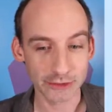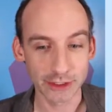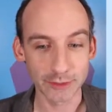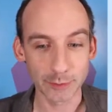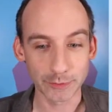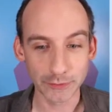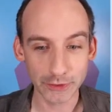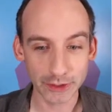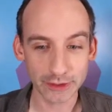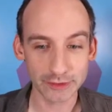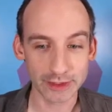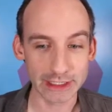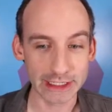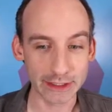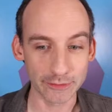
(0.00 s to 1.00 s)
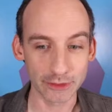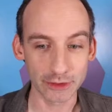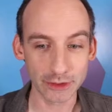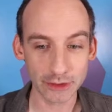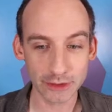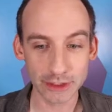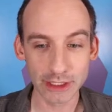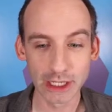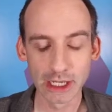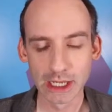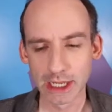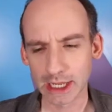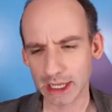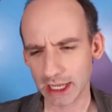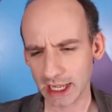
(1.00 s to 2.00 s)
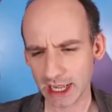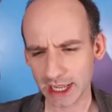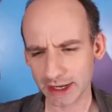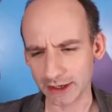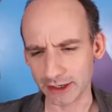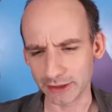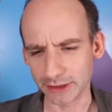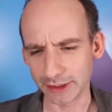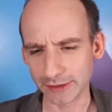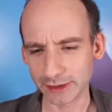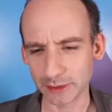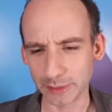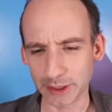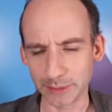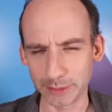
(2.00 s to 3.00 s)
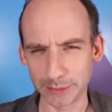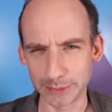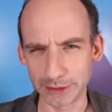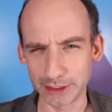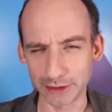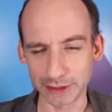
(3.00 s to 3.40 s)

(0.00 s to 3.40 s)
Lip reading: trees before because they never look good. I don't know, they still probably